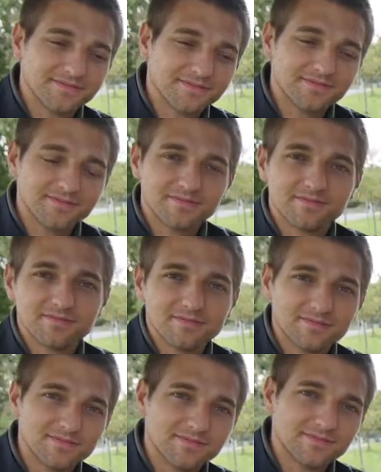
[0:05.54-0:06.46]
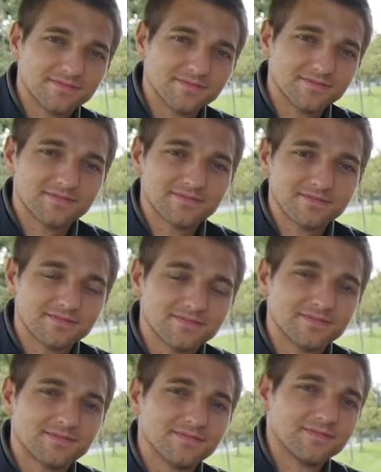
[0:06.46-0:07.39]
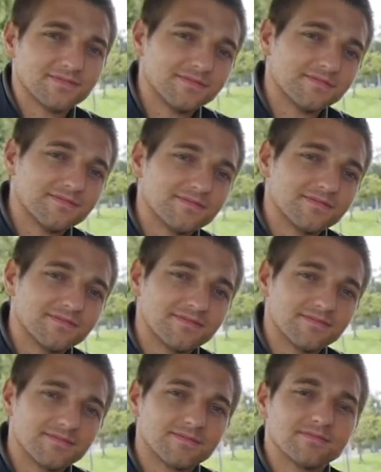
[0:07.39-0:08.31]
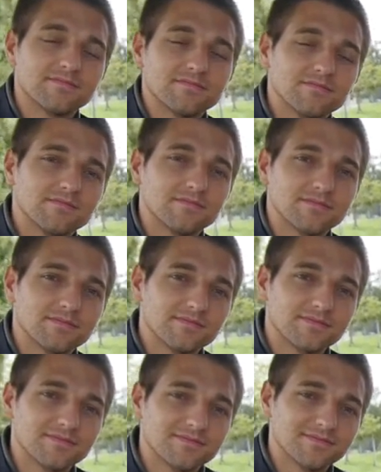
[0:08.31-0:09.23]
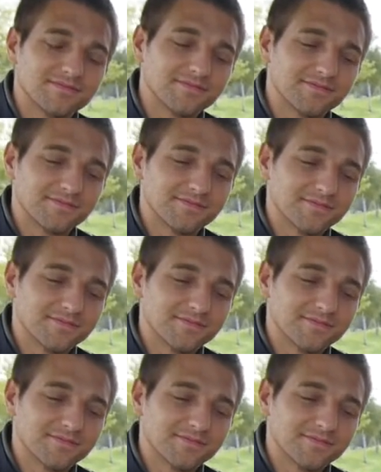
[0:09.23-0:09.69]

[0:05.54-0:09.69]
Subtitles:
(not speaking)